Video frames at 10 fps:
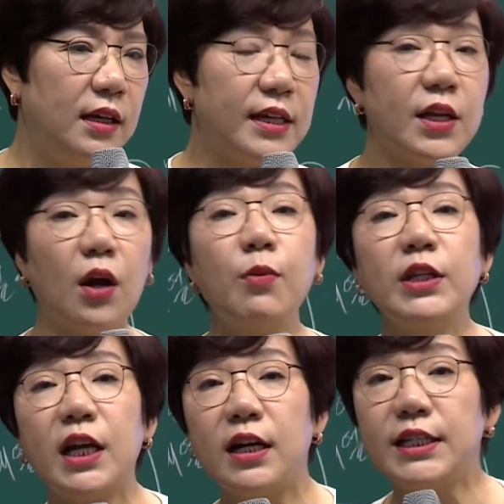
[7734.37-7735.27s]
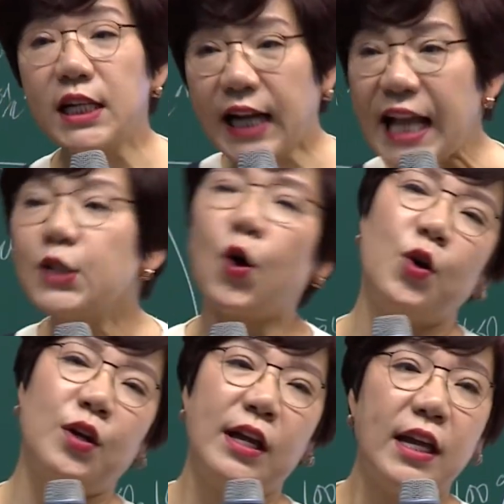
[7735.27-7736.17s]
I will end my lecture with
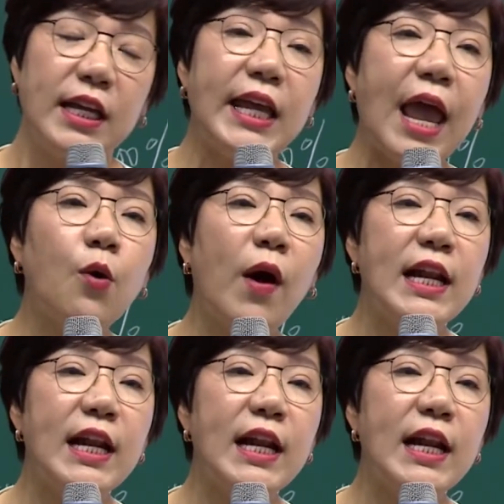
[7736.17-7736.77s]
great hopes